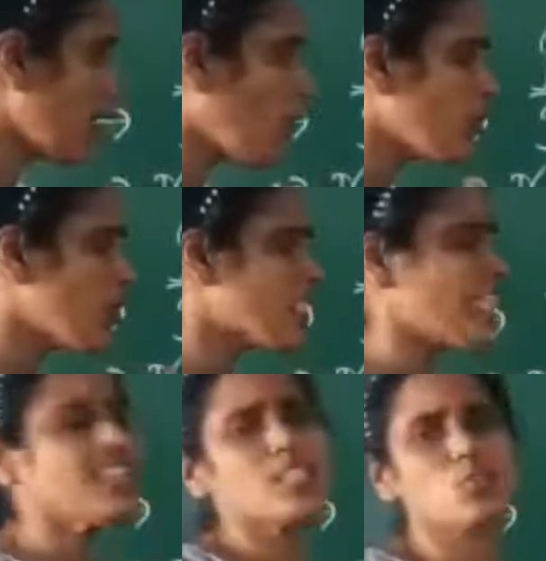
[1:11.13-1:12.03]
Now you see
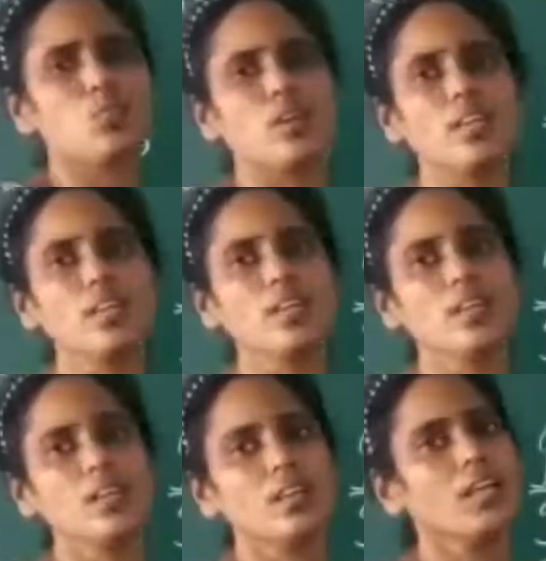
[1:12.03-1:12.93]
this
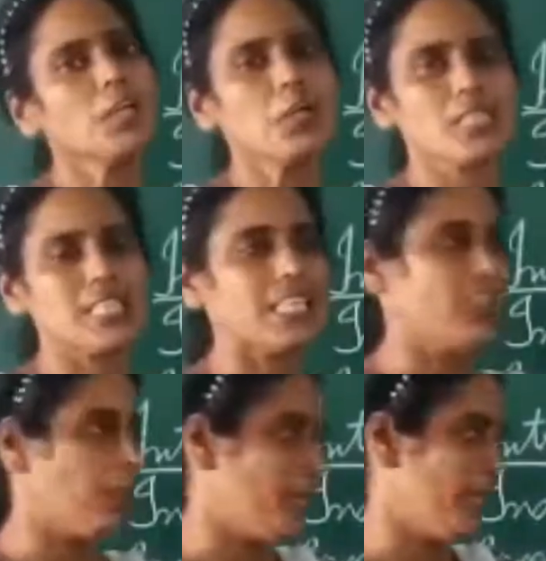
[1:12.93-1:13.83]
word continuously in
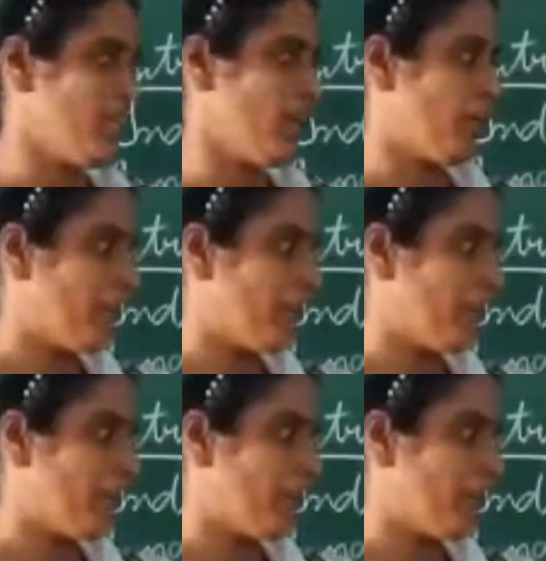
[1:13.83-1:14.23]
the media.